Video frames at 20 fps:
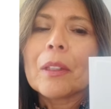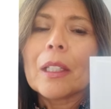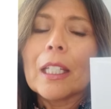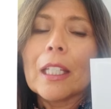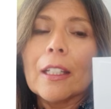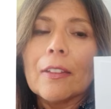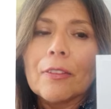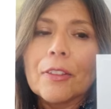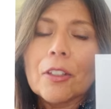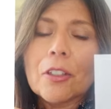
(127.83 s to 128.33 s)

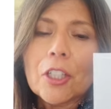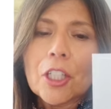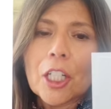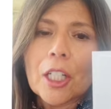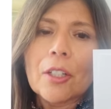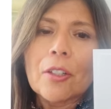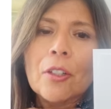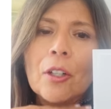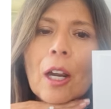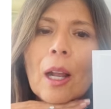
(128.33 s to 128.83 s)
if their
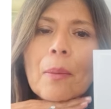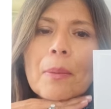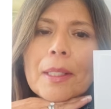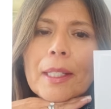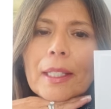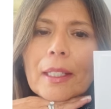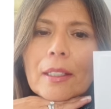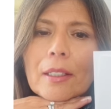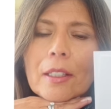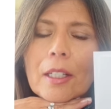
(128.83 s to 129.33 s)
chin drops,
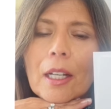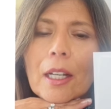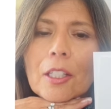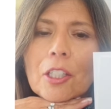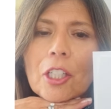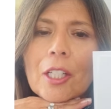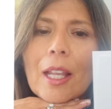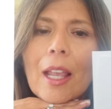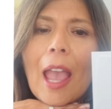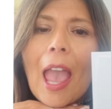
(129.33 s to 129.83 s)
they can
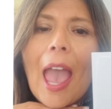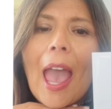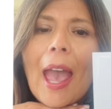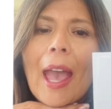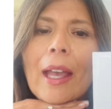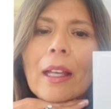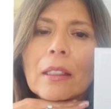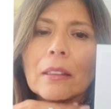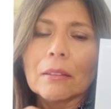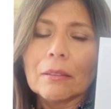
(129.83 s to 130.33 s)
touch it, eh,